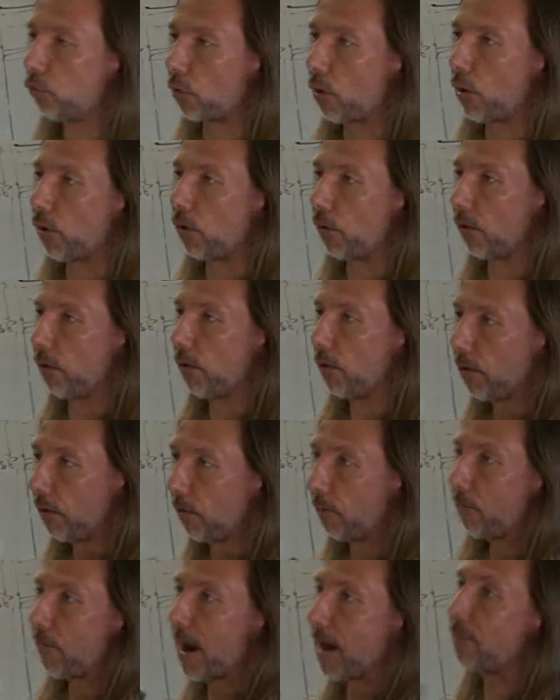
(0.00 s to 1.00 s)
draw
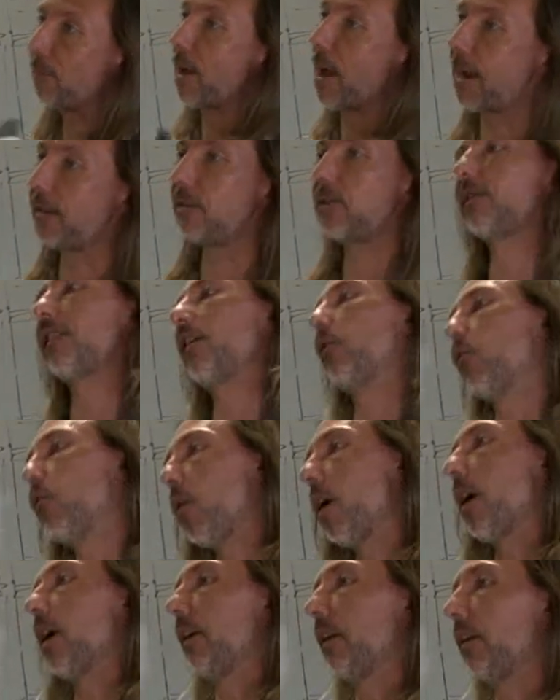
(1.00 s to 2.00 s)
five lines instead of
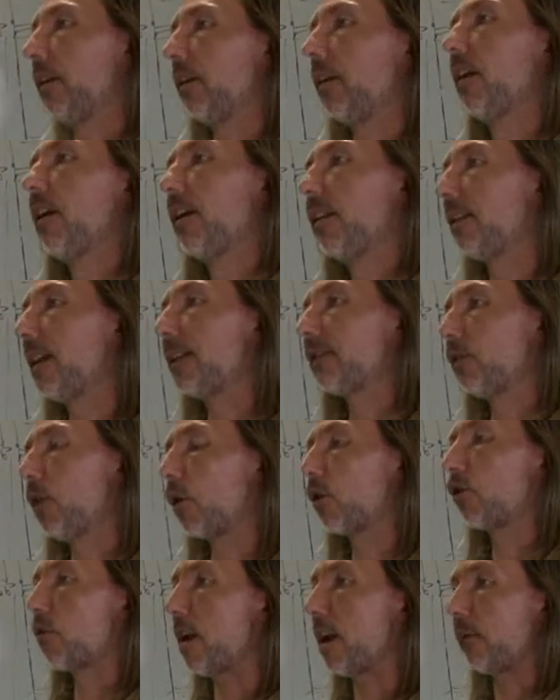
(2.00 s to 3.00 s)
one. That's
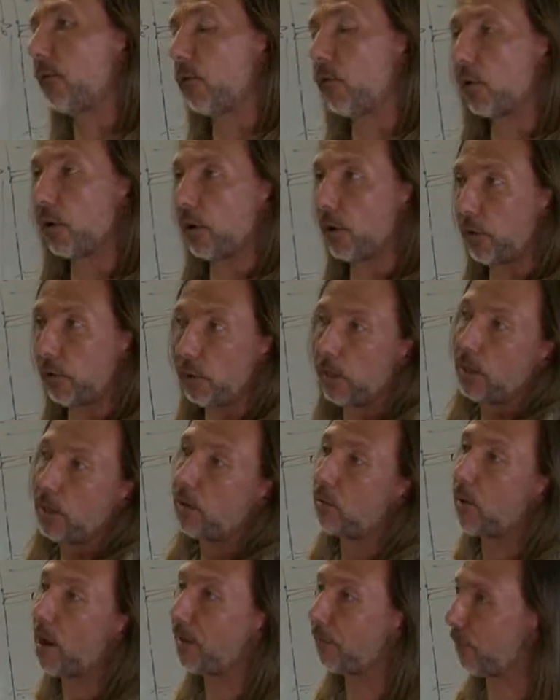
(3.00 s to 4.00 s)
not great for 3D
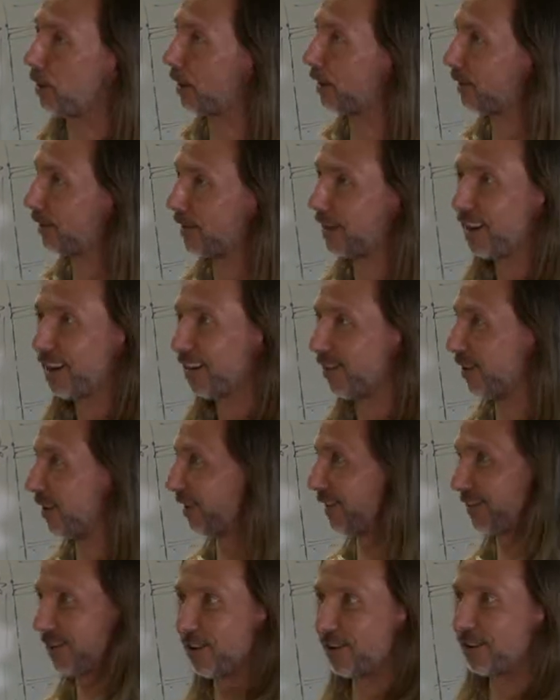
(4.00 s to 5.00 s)
graphics, but
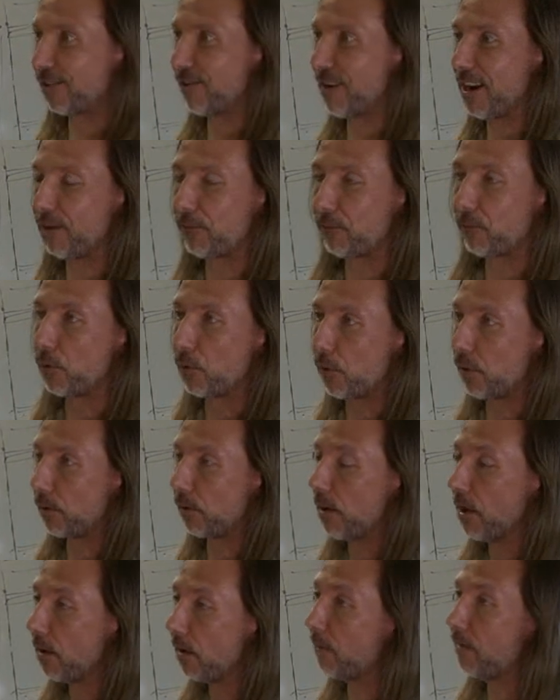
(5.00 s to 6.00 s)
it's not great for
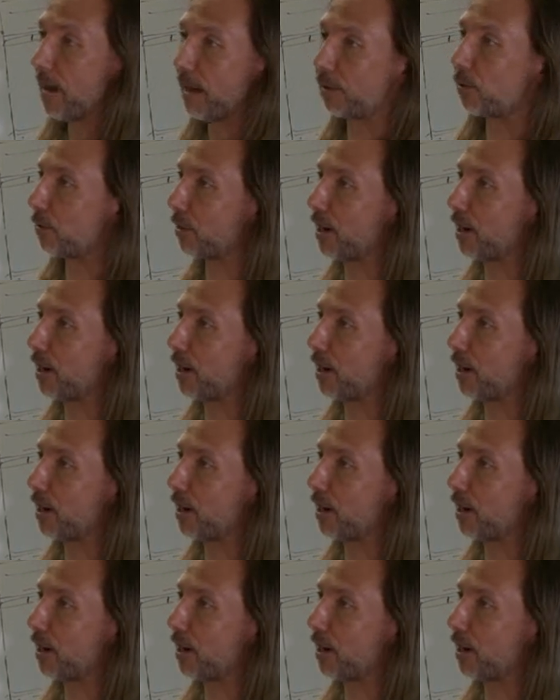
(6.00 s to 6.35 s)
vector